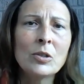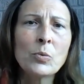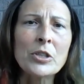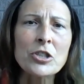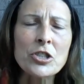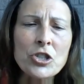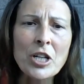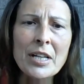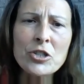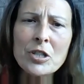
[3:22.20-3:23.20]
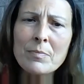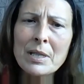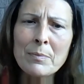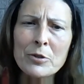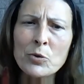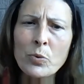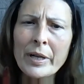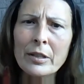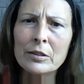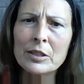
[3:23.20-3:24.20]
which is changing people's
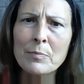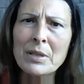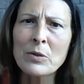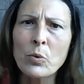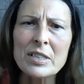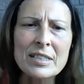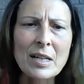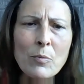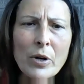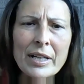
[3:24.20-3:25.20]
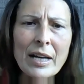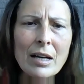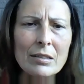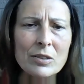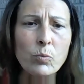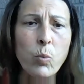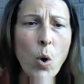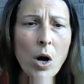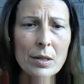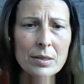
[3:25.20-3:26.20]
will to be what someone else
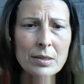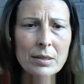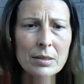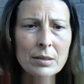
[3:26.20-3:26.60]
wants.